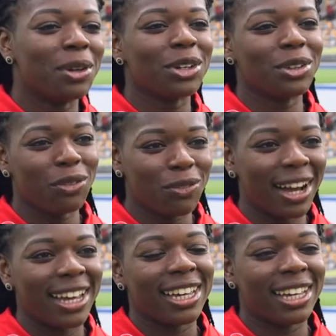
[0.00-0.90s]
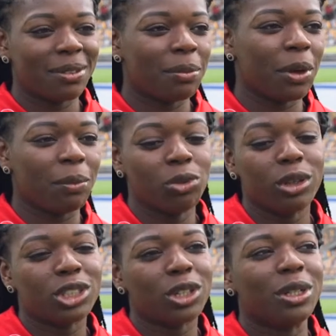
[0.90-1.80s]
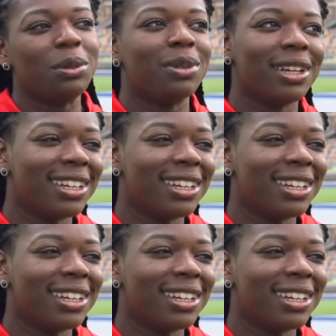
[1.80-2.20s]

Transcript: put on a good fight, and not just only